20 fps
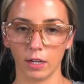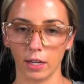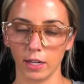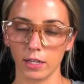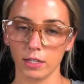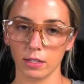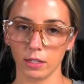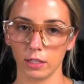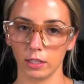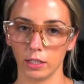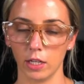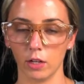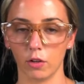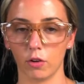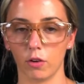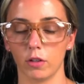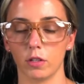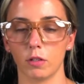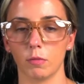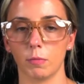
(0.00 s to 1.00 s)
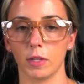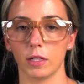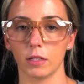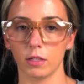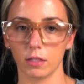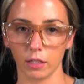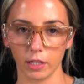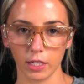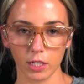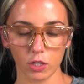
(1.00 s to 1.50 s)
nice, clean, crisp
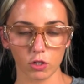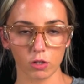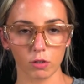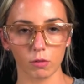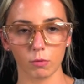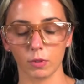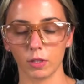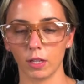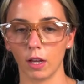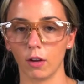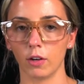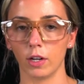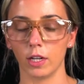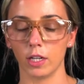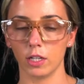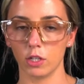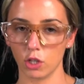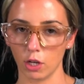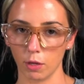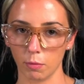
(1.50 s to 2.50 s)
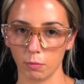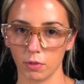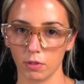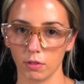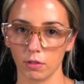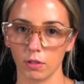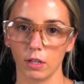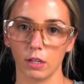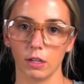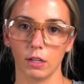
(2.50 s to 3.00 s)
installation without any
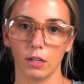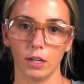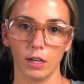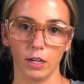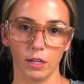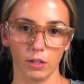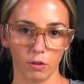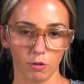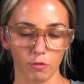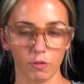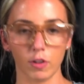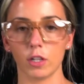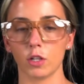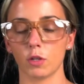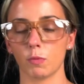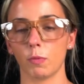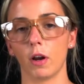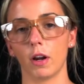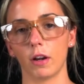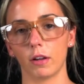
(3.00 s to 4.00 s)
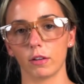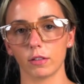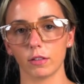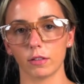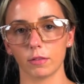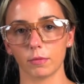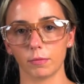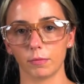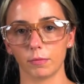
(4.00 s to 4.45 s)
chips in your finished product.